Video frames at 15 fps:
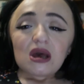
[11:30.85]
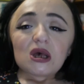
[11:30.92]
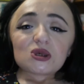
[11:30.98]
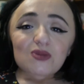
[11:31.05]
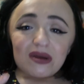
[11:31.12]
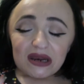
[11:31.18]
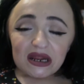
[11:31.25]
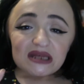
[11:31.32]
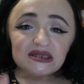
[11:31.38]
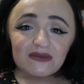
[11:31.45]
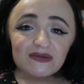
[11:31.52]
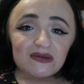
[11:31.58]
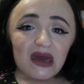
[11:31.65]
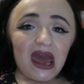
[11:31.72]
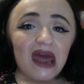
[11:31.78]
So I needed
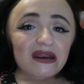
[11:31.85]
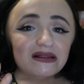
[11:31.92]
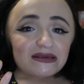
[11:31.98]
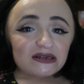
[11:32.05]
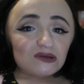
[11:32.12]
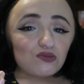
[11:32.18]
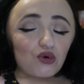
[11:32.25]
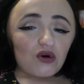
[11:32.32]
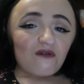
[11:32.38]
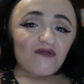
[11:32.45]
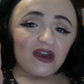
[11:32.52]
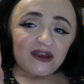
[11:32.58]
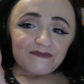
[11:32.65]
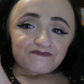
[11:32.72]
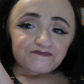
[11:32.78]
something that had a little more of
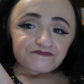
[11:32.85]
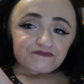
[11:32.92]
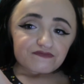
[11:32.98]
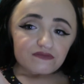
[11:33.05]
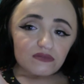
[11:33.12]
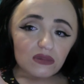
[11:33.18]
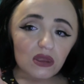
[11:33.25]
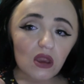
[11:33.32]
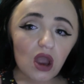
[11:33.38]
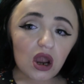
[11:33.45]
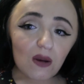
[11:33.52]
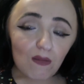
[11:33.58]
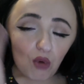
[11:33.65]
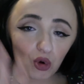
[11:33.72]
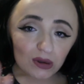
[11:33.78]
like
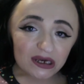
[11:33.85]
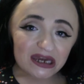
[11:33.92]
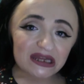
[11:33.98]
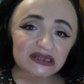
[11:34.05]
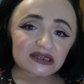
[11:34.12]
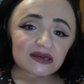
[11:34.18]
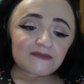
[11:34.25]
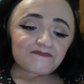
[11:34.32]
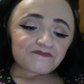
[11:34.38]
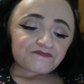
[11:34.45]
an emollient